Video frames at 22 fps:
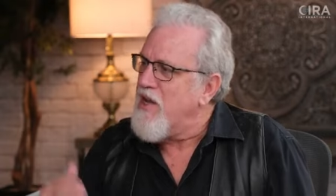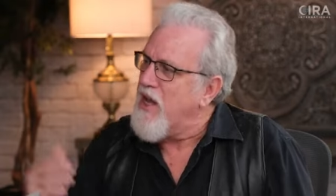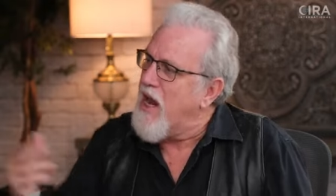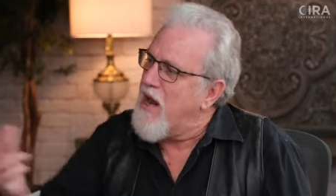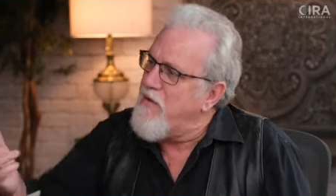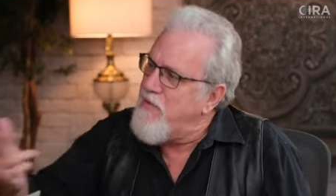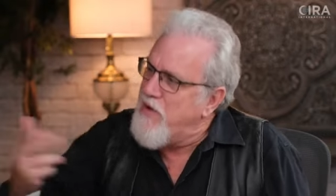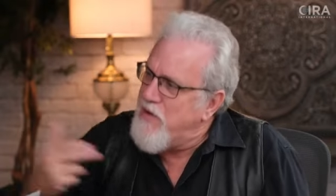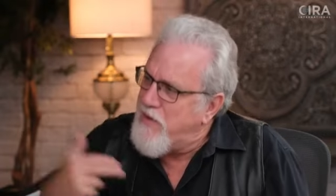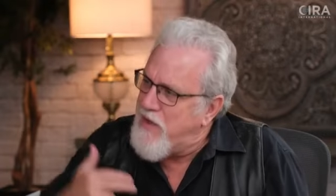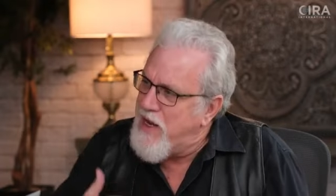
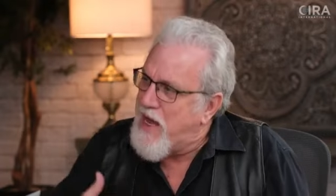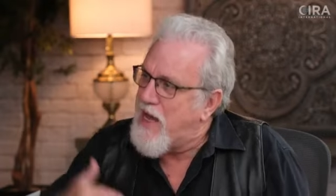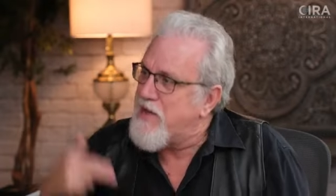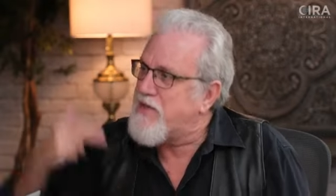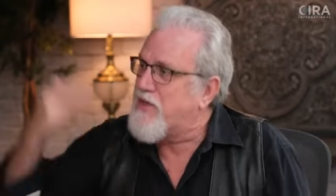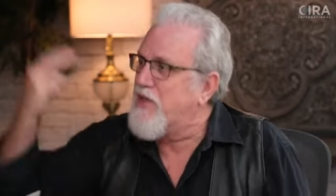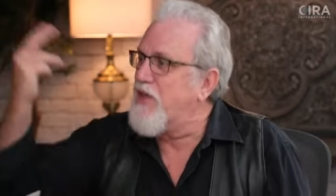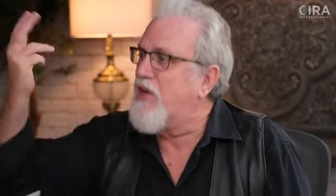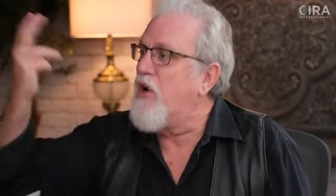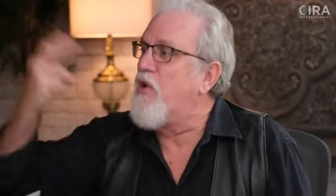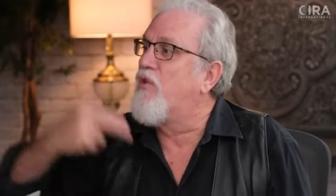Everything has
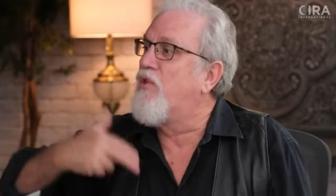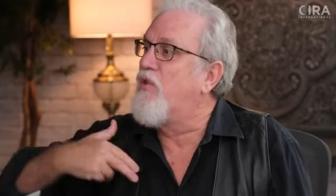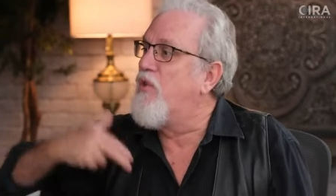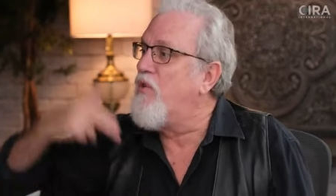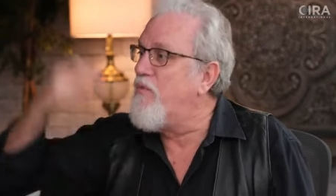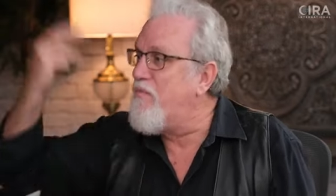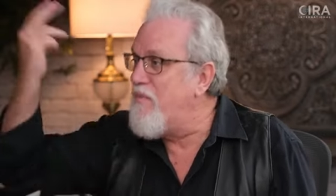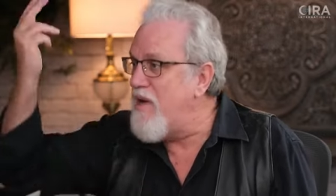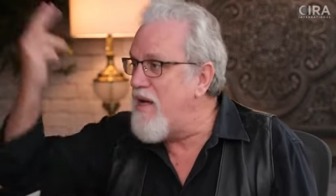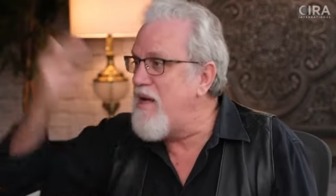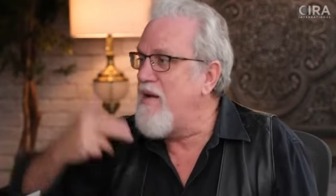to go
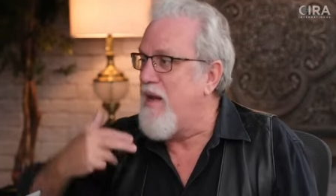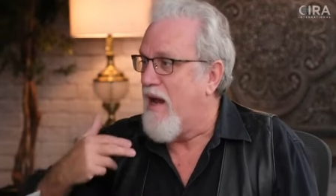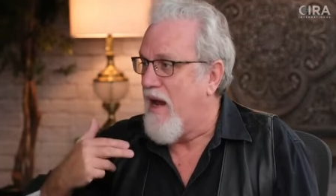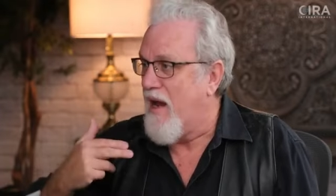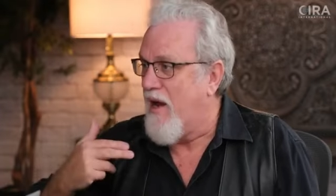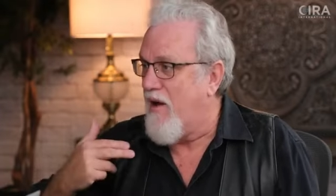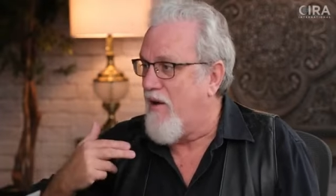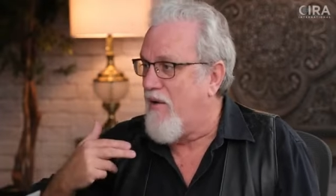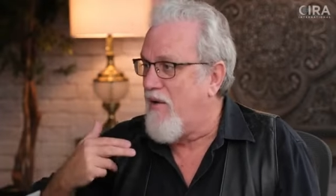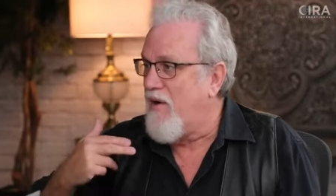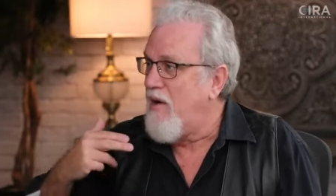through me
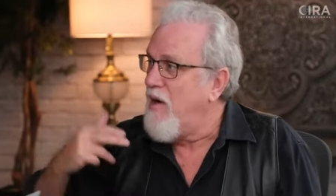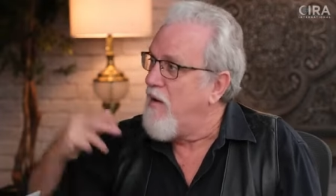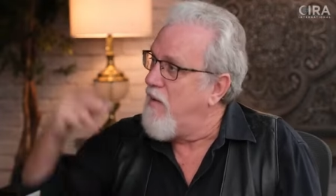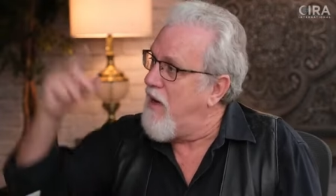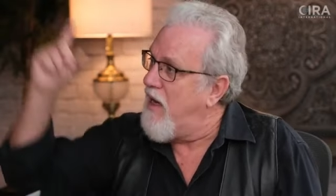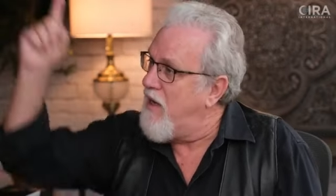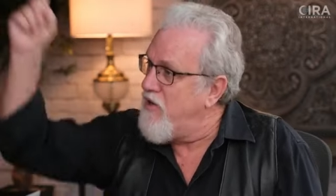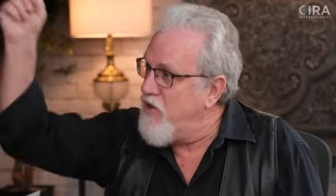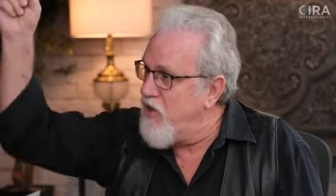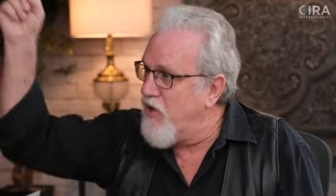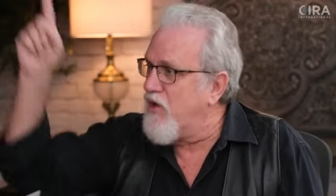now,
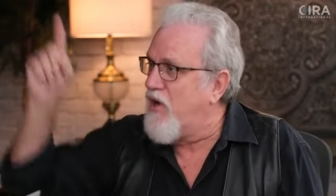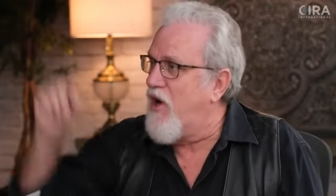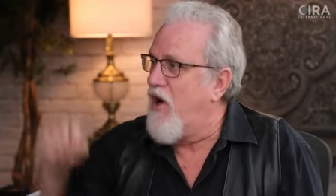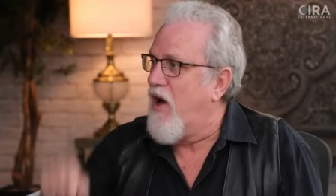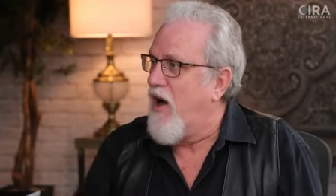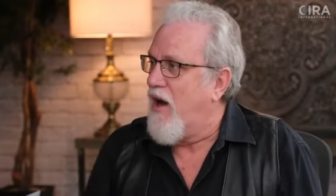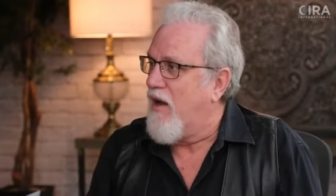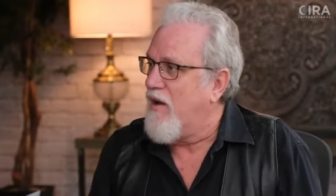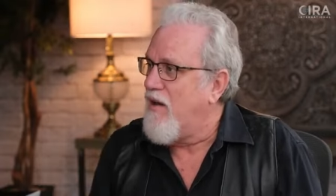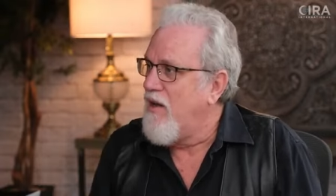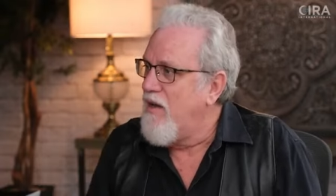and you're
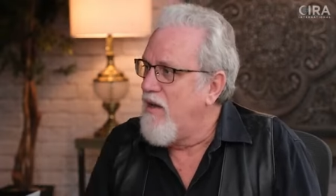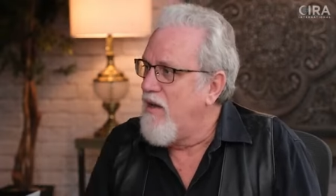God.